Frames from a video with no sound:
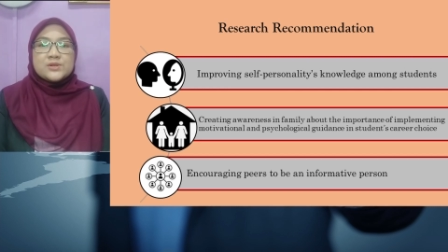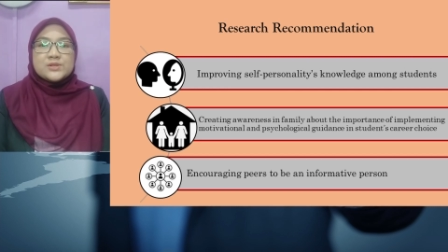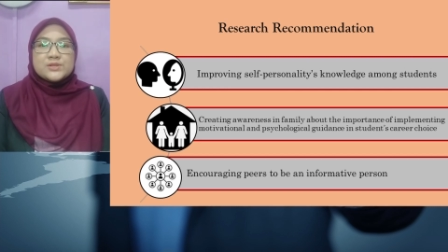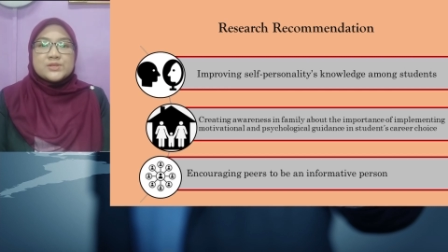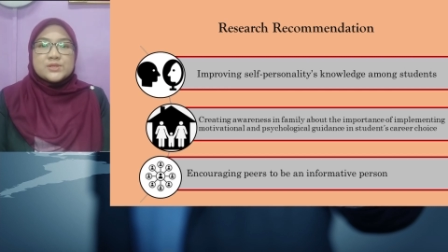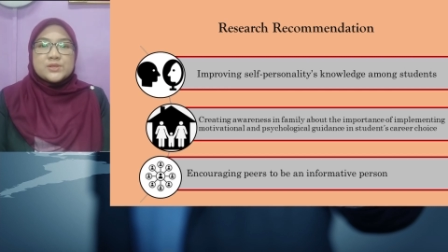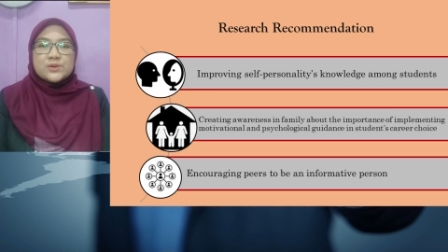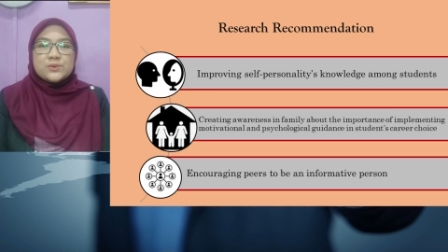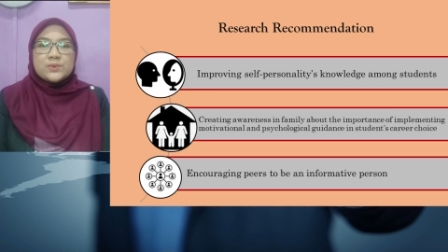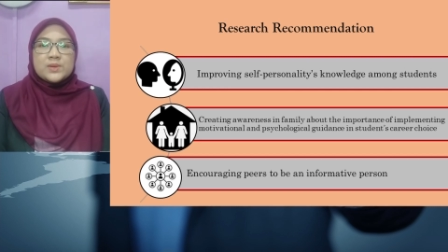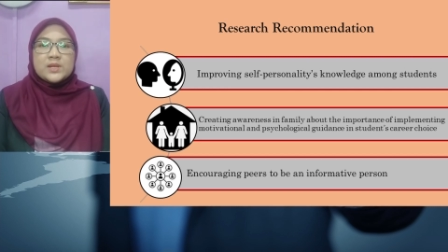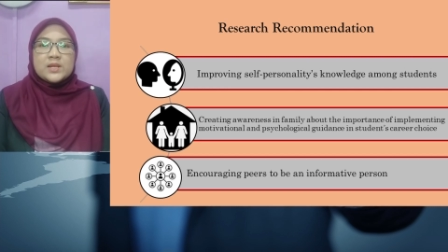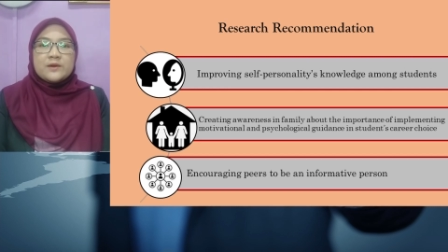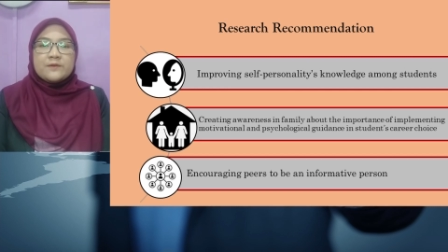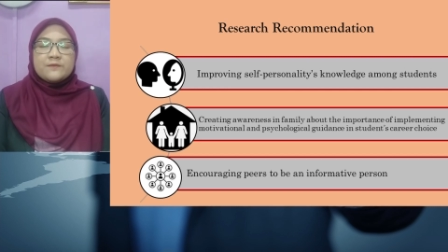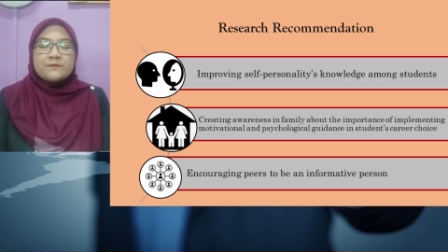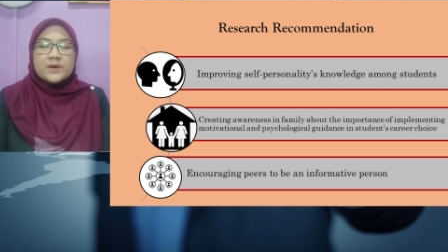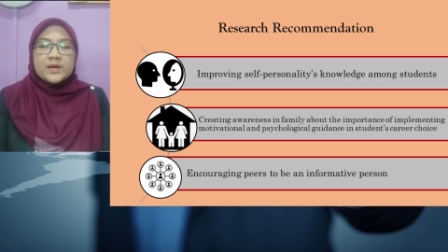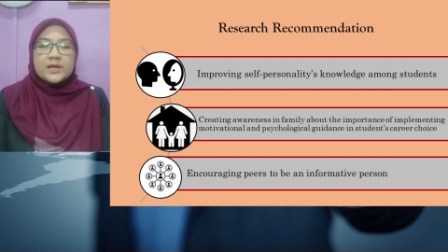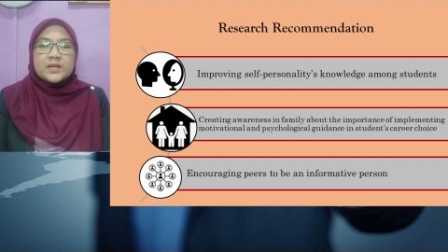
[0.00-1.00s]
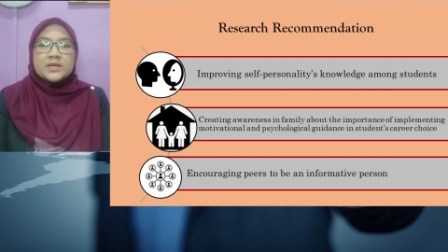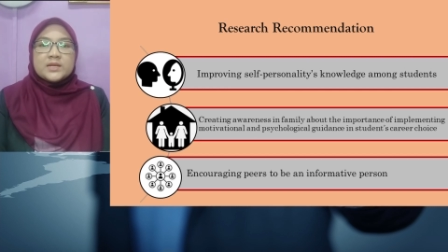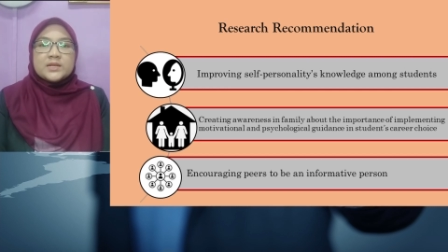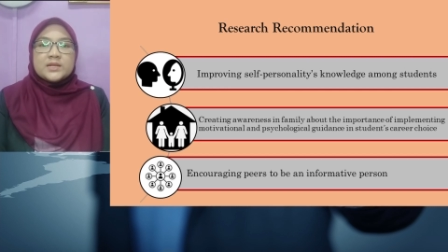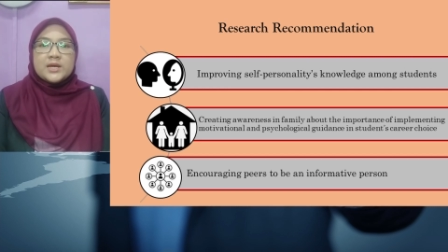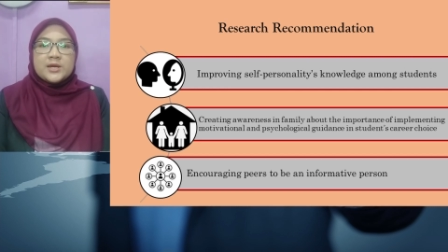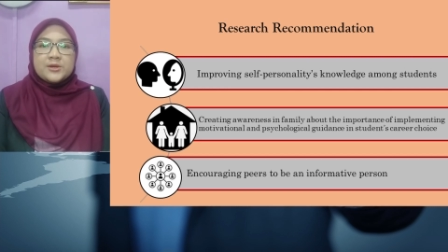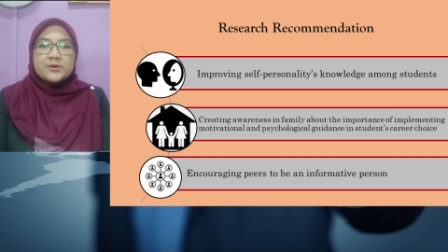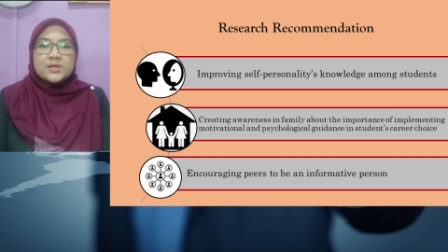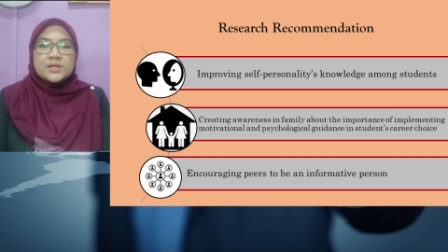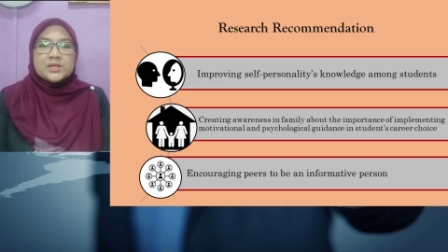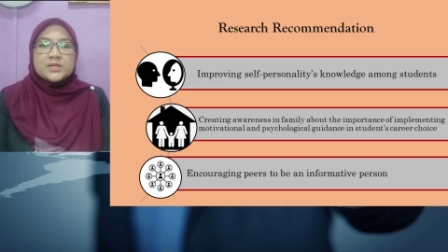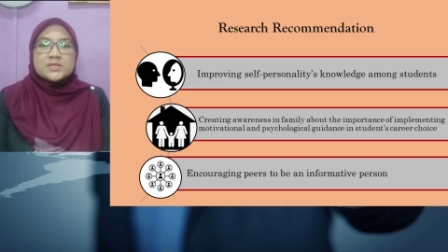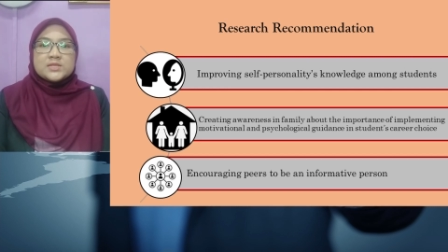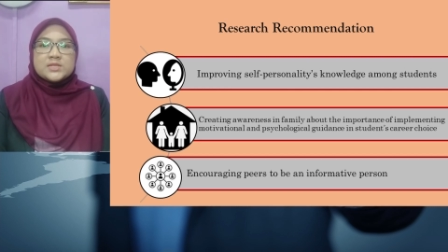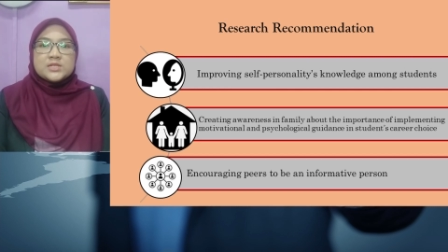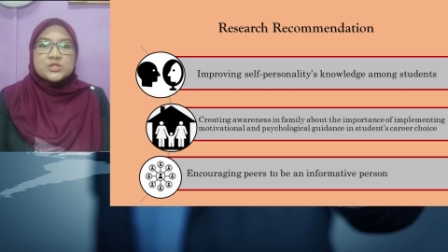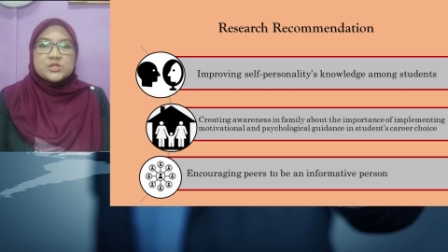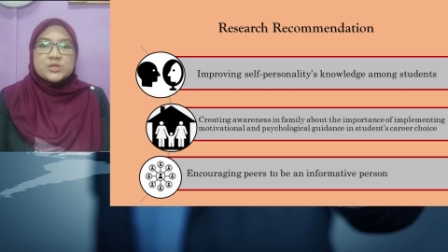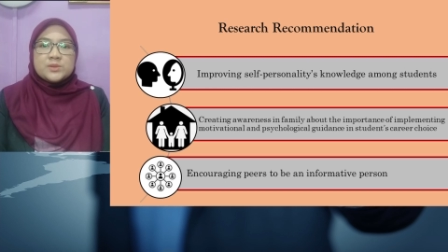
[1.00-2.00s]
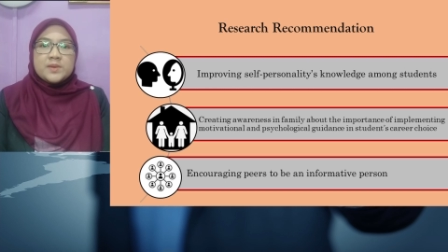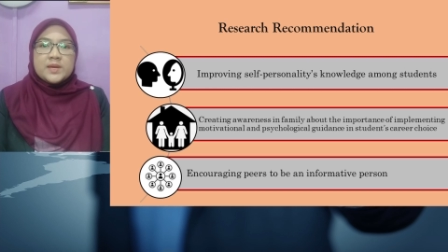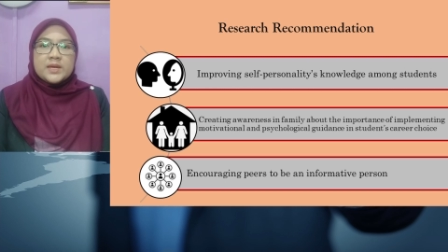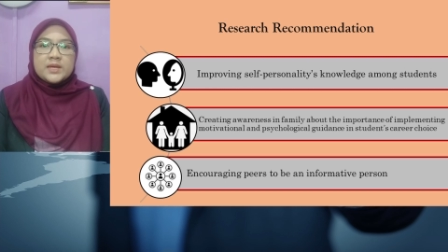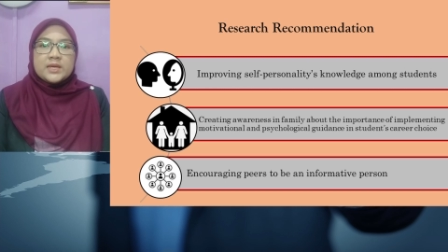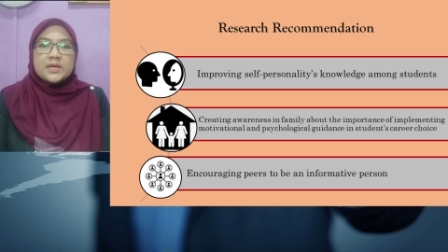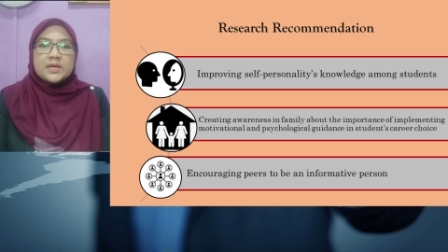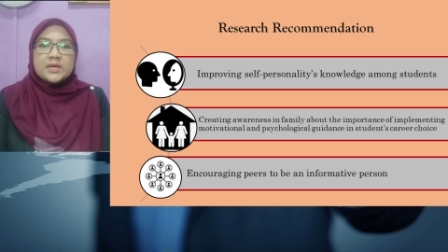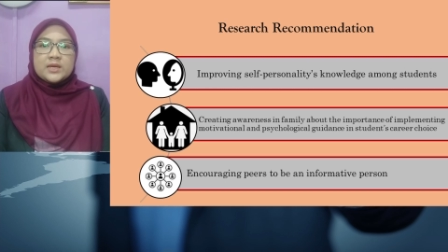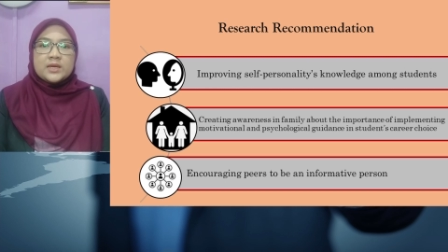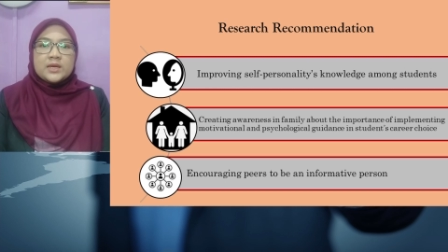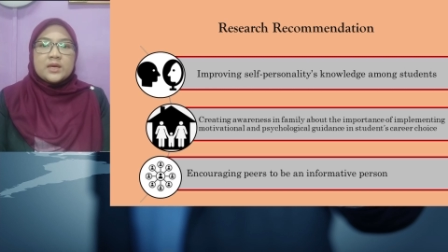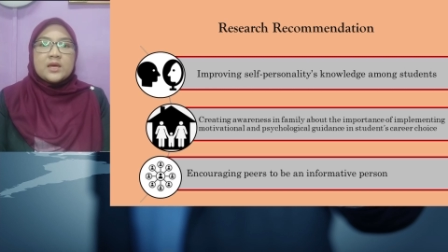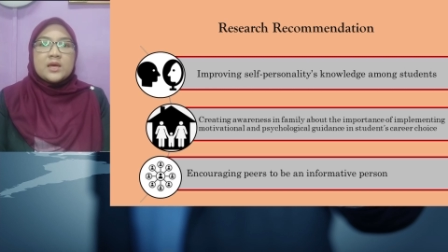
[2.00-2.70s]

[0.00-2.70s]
also will affect the career decision making.